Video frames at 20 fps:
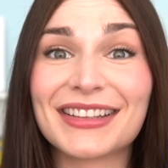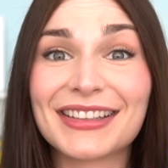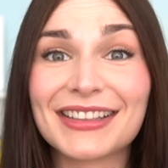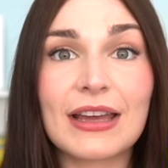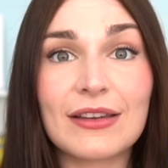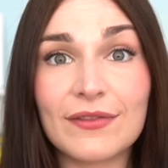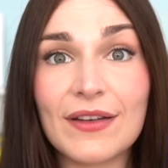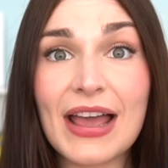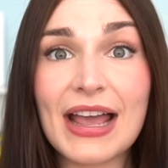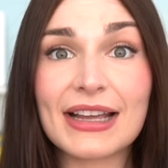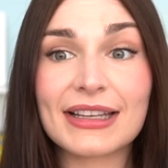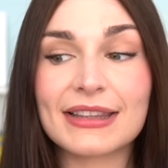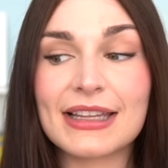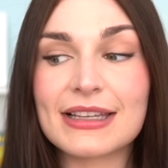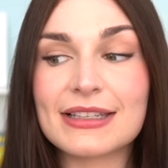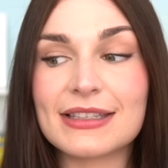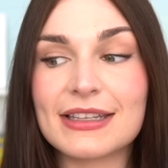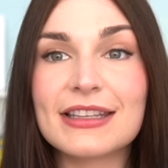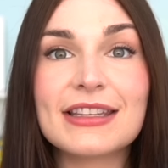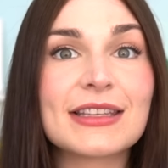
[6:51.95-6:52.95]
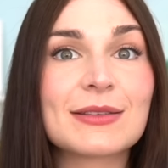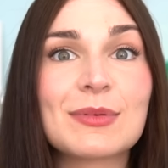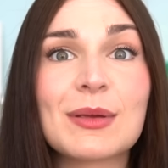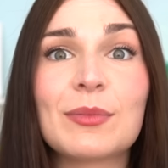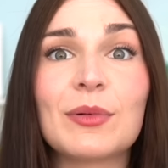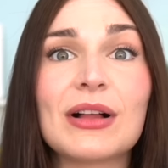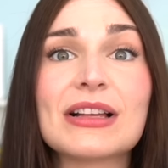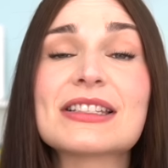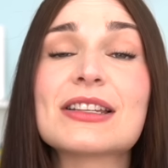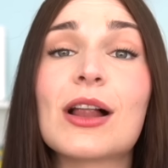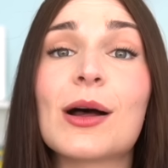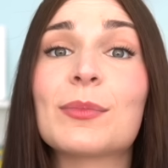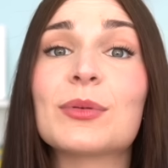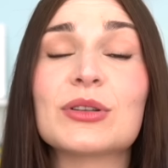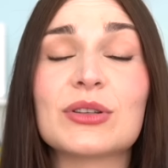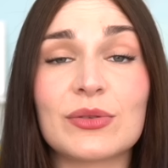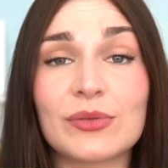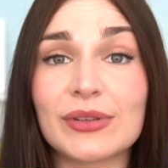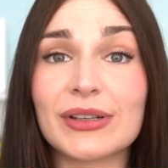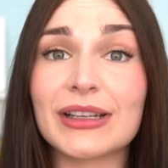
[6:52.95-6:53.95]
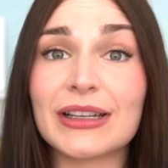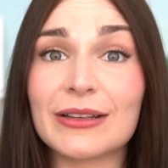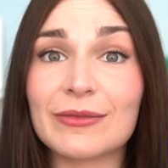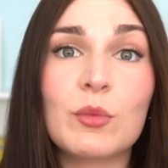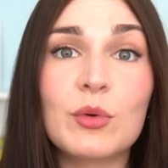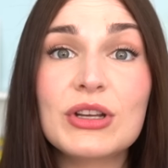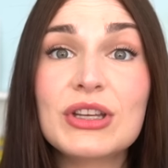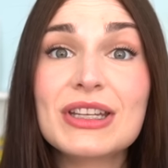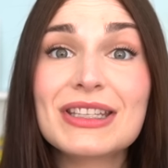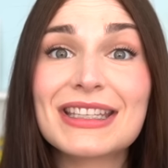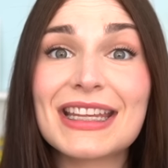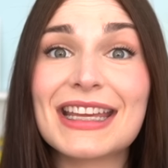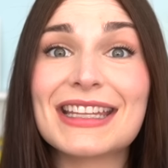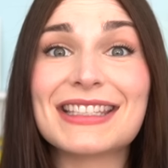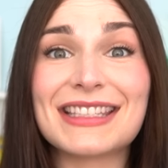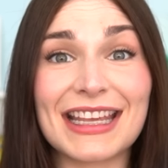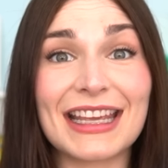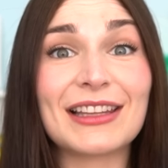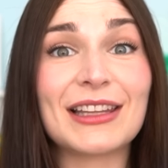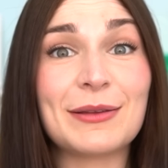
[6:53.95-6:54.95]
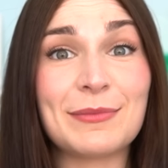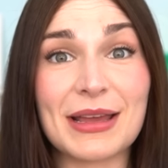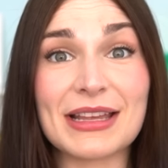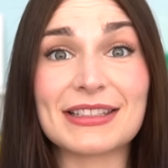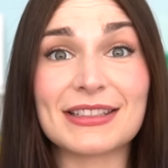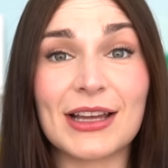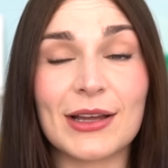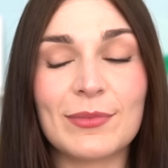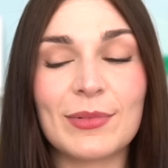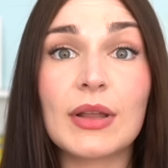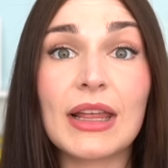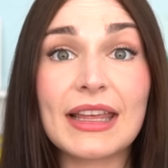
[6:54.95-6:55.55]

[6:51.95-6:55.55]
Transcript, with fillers: In fact, they see these people as an opportunity, which is insanely messed up.